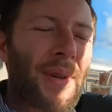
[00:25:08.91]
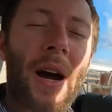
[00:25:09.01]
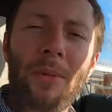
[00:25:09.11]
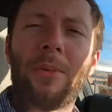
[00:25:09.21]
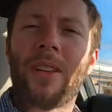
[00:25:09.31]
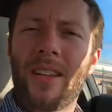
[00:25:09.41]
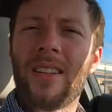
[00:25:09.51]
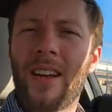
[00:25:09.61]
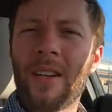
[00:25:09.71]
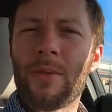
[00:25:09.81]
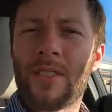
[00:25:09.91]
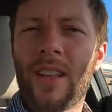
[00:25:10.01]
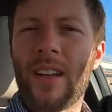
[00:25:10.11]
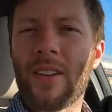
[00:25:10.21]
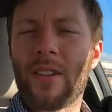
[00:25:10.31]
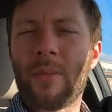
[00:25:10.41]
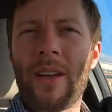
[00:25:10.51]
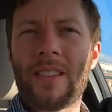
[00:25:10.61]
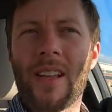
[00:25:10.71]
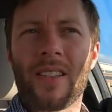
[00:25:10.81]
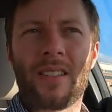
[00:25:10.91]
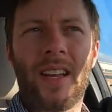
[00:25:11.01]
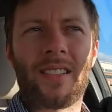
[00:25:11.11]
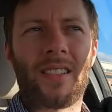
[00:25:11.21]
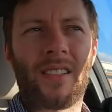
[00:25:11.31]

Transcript: probably, I would say, although the base Lexus